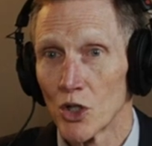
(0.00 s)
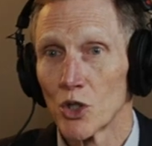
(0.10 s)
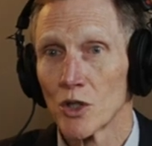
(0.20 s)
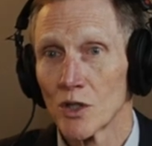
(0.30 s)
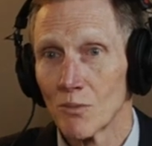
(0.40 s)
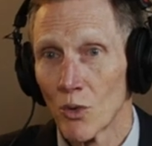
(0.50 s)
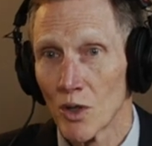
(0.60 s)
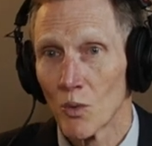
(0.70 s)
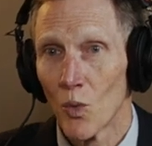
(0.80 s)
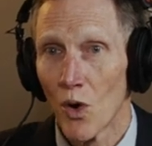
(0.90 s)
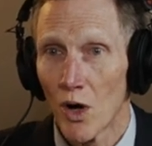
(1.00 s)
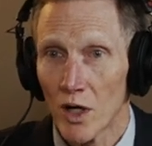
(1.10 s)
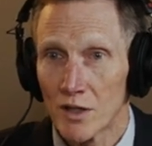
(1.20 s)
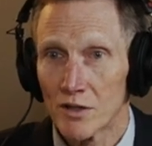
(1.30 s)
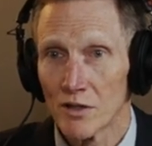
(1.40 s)
early morning
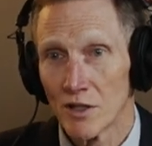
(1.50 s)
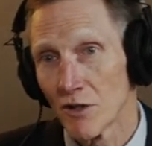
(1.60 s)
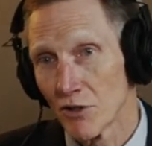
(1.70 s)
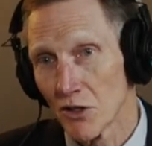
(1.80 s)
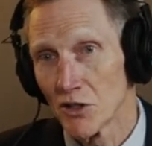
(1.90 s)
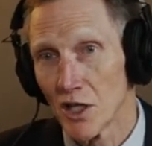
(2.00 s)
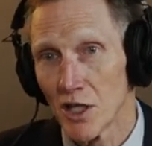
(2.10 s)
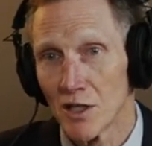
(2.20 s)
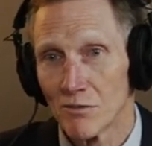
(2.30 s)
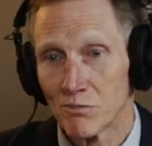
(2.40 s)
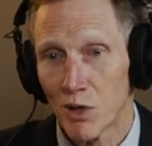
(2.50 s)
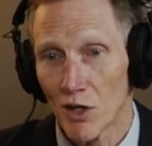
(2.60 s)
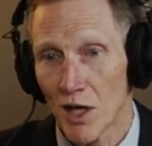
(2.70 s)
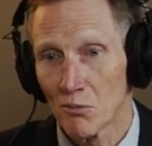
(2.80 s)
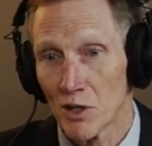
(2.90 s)
walks, and every other day, part
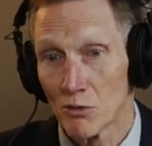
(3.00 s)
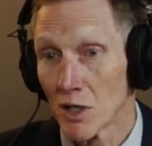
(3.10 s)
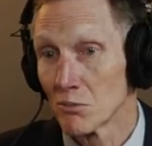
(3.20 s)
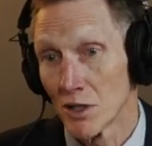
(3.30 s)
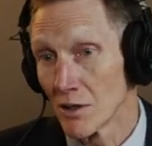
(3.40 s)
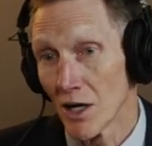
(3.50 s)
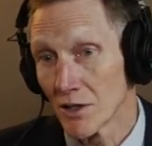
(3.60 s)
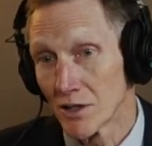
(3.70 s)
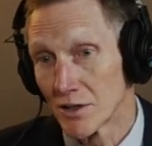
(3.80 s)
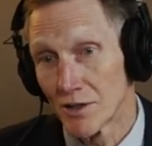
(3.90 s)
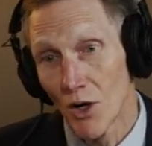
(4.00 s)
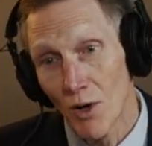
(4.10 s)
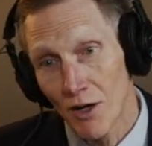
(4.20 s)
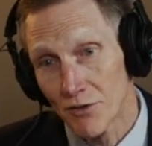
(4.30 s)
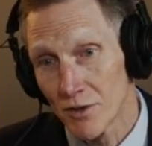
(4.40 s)
of that will be run, but I'll go
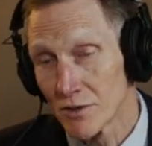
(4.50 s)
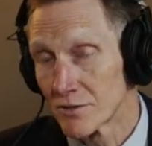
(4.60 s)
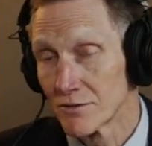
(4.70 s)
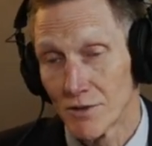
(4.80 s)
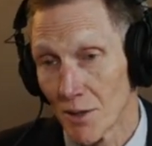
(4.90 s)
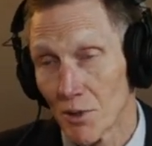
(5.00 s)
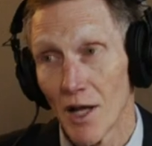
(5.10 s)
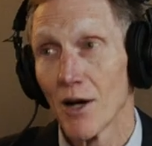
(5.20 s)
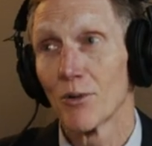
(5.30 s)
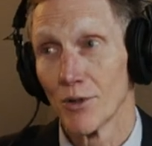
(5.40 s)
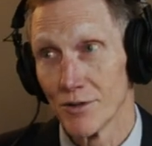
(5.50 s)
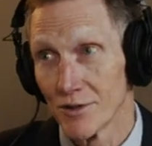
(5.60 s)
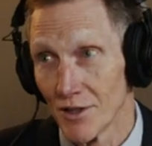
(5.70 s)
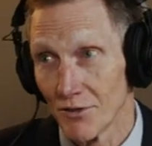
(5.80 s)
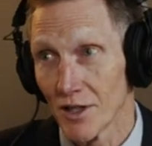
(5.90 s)
out for a couple of
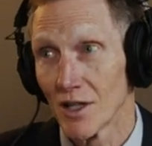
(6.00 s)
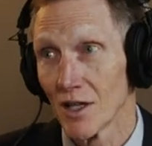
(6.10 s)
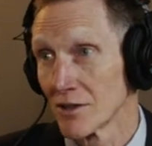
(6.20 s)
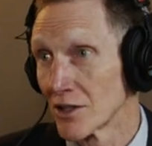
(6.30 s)
hours if I can. And